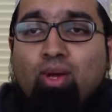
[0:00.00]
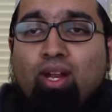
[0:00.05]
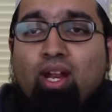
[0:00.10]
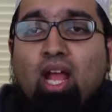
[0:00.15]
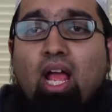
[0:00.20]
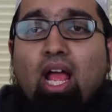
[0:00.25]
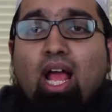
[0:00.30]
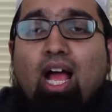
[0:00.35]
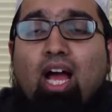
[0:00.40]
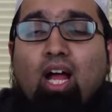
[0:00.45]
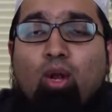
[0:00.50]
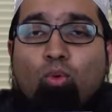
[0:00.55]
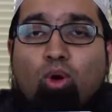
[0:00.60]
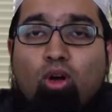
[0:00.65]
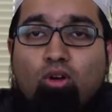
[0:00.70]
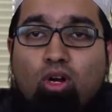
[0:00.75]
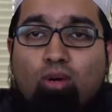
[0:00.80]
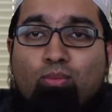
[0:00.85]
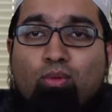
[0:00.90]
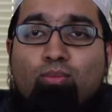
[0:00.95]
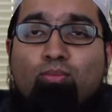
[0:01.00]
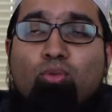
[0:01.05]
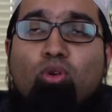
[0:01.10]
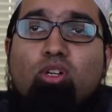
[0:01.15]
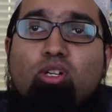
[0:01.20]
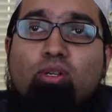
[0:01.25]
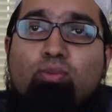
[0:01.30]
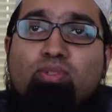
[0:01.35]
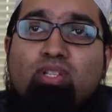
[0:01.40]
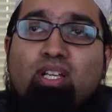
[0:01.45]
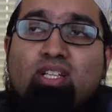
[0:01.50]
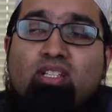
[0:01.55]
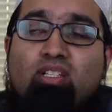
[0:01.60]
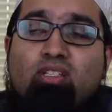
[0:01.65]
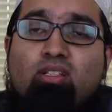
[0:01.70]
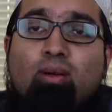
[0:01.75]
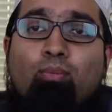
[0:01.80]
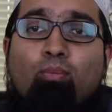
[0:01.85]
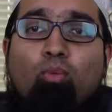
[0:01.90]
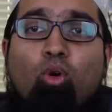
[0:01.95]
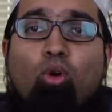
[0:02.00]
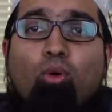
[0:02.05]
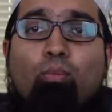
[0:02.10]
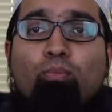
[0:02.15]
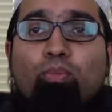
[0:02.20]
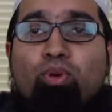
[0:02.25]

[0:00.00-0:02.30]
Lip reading: And what Robert Putnam says is the more